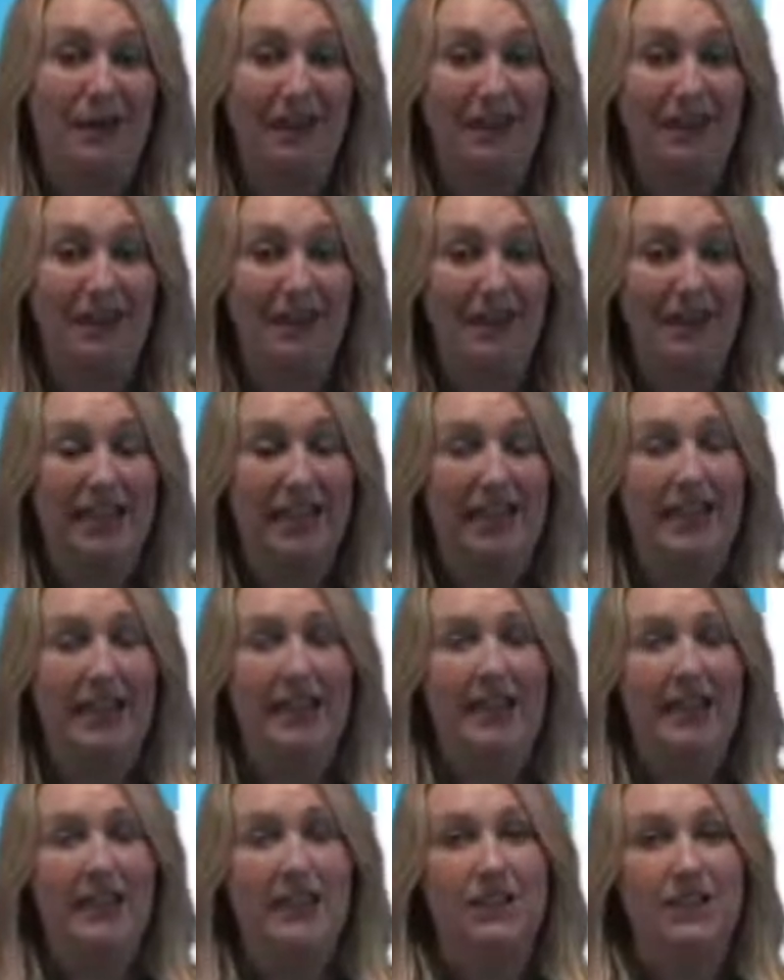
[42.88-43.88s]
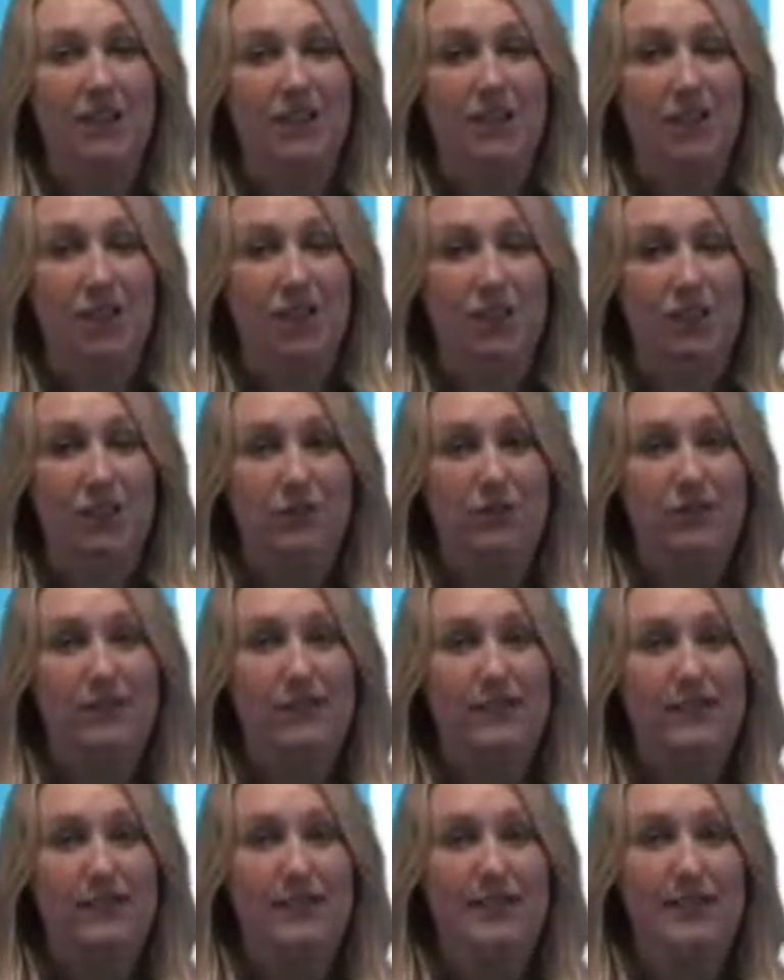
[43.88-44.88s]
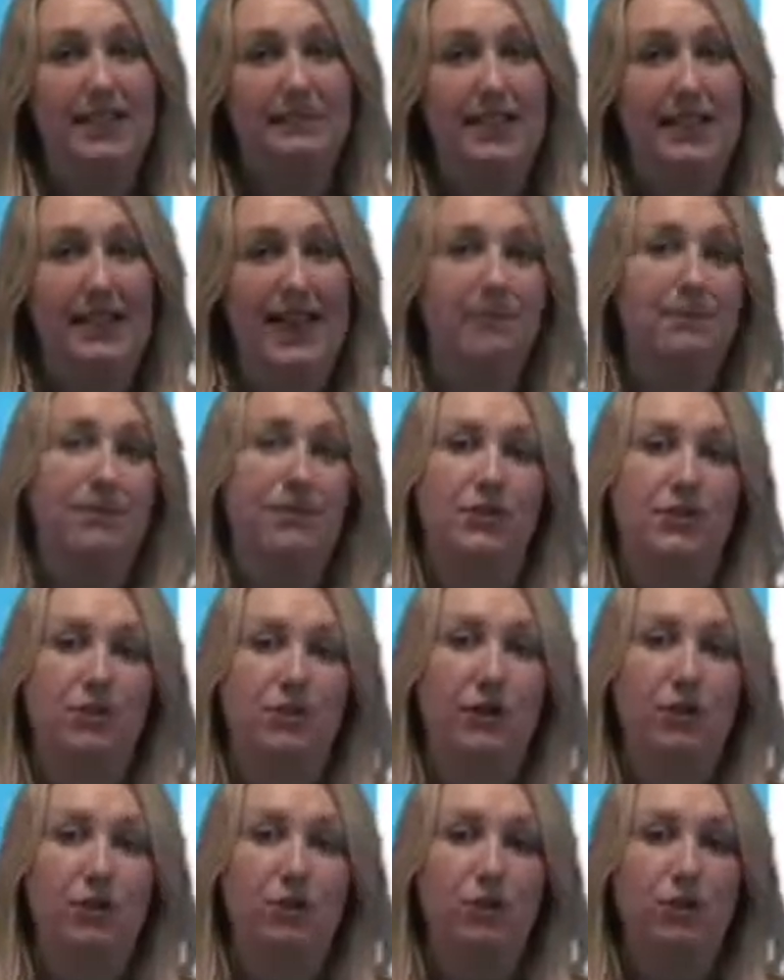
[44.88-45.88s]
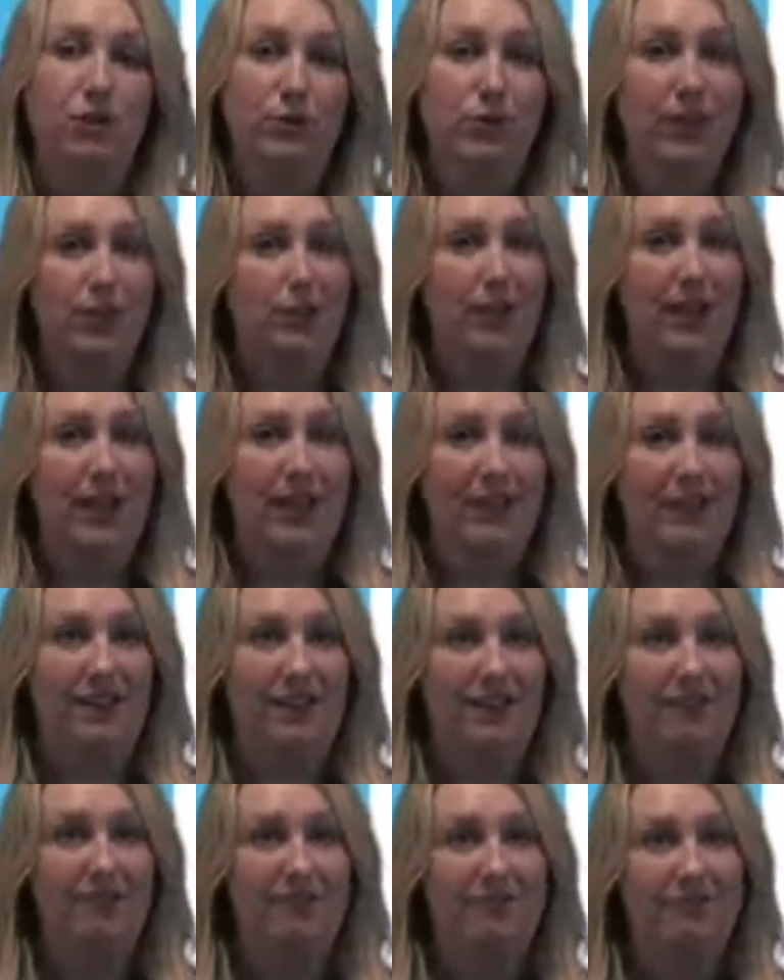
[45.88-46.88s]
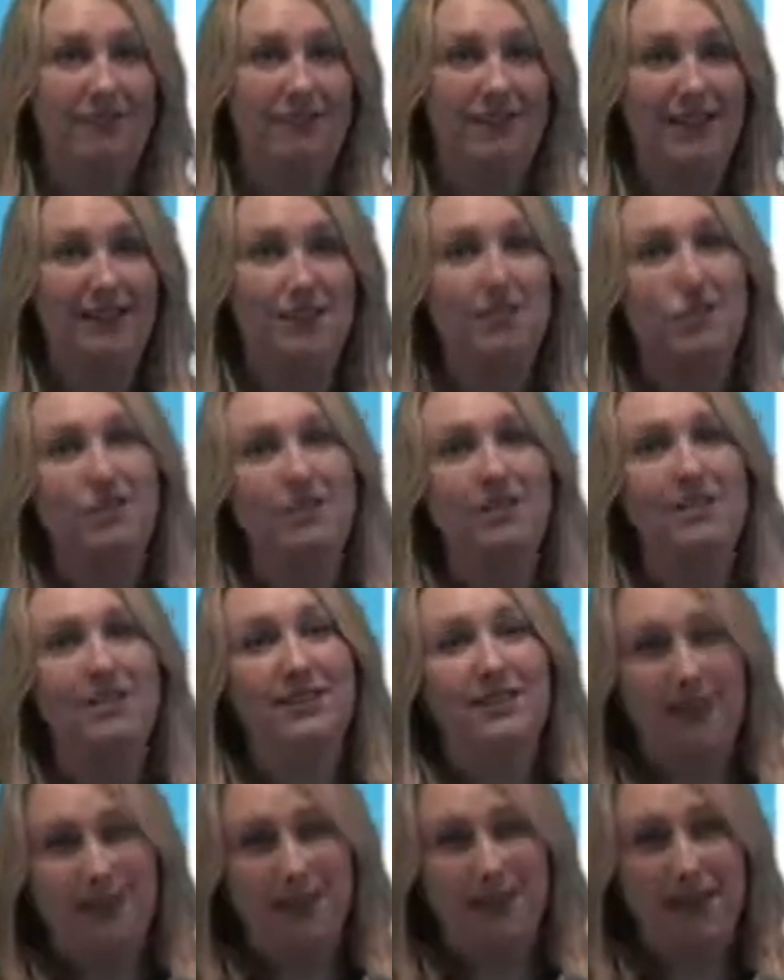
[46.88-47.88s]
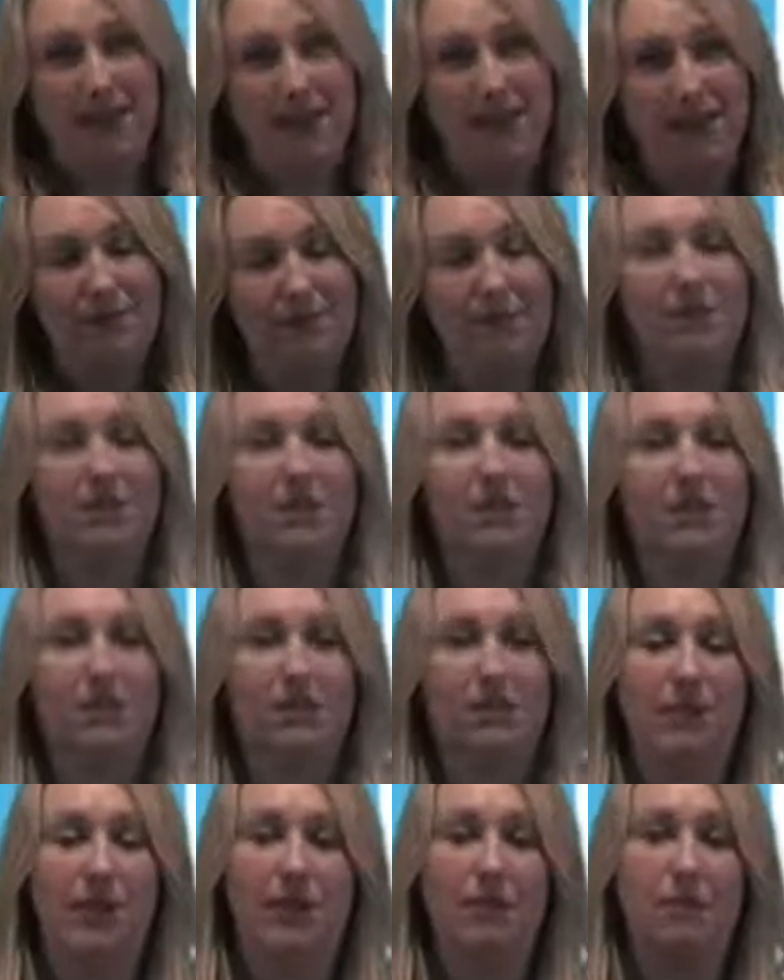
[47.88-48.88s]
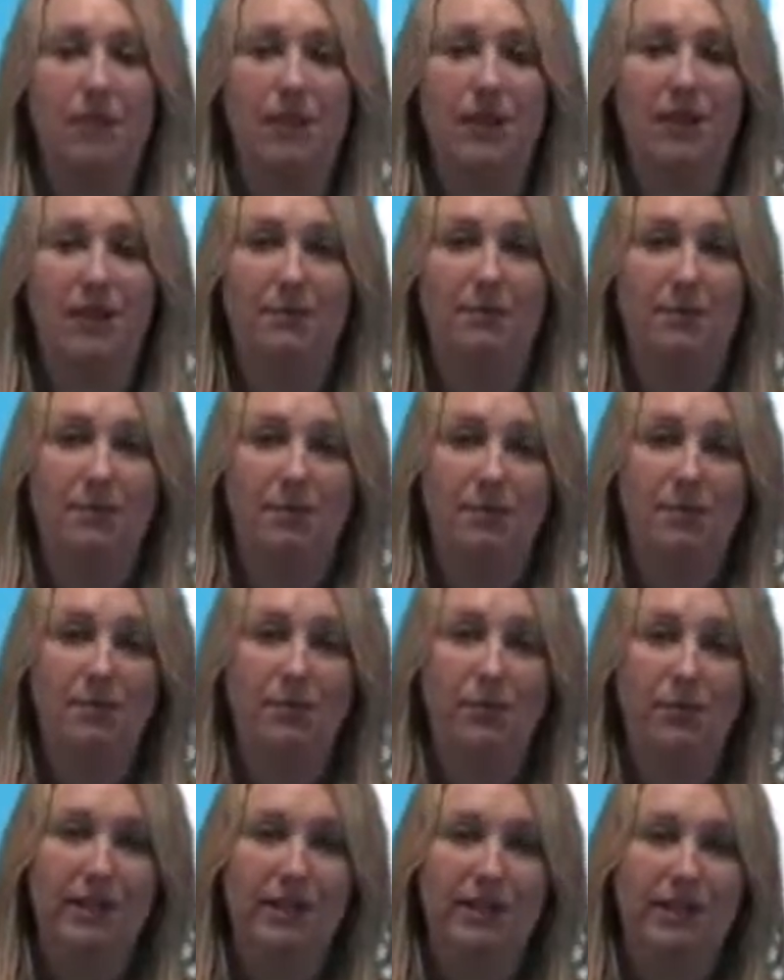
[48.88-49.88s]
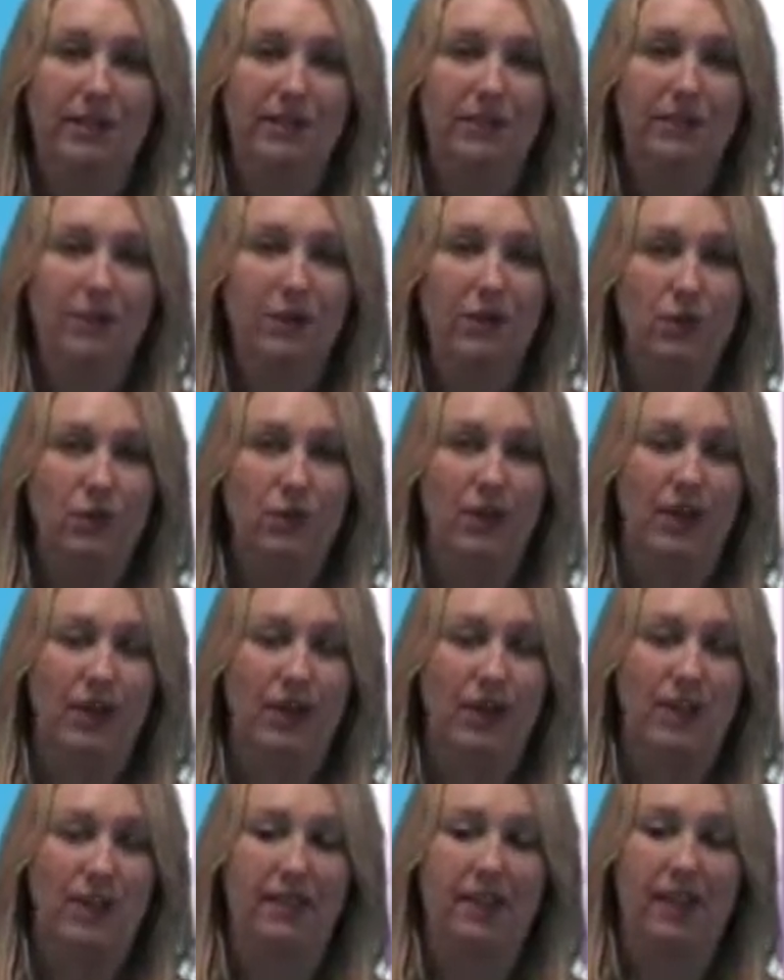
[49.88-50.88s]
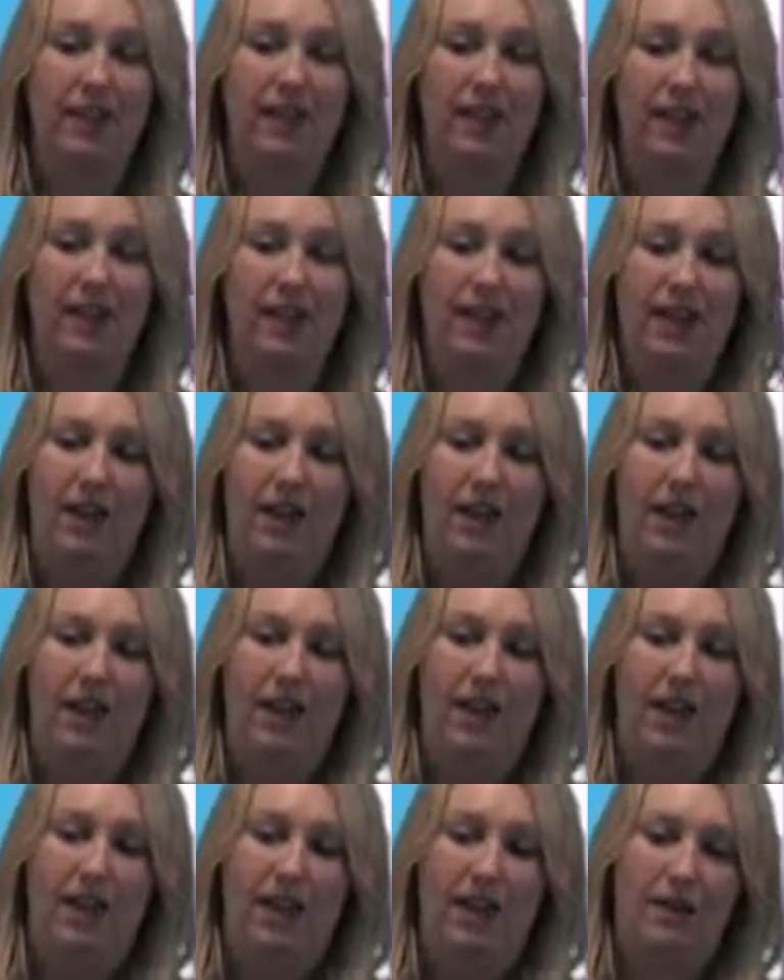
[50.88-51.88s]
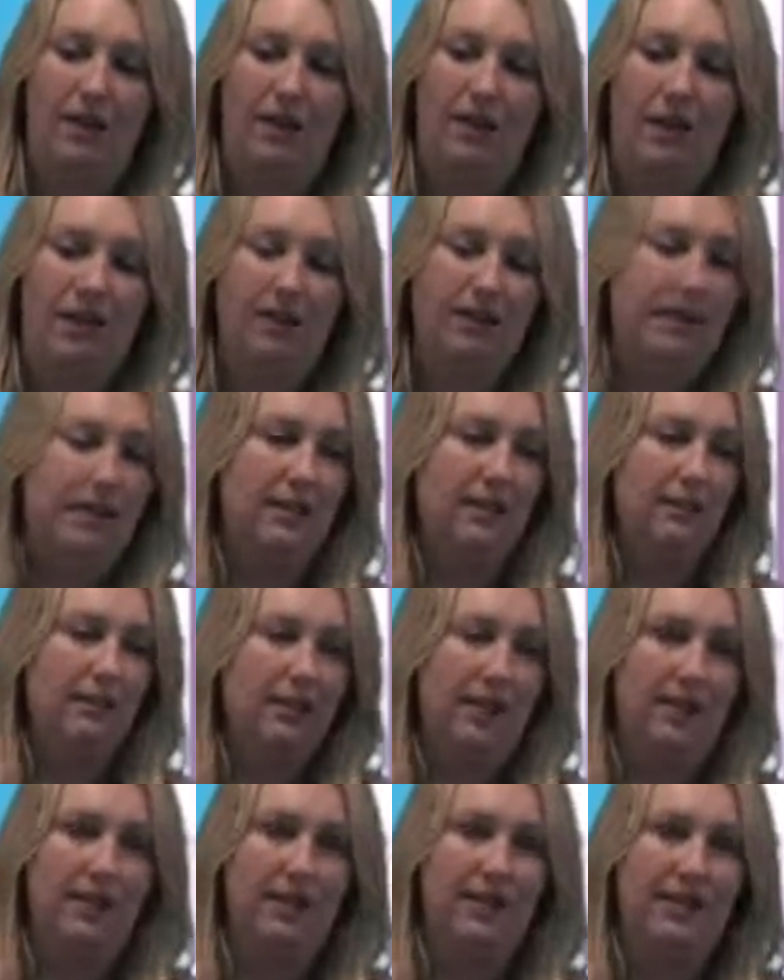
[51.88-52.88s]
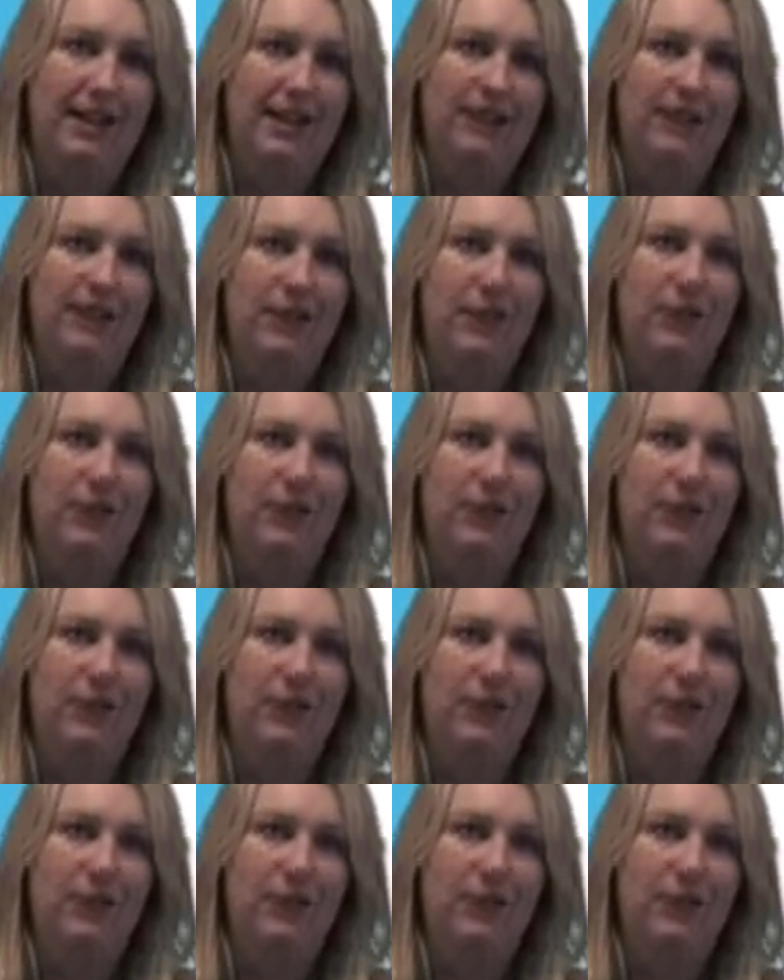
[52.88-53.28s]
and I think university perhaps doesn't hold the sway that it that it once did when it comes to um, when it comes to employers in the future. And I think. Um, as, as Ryan and Dan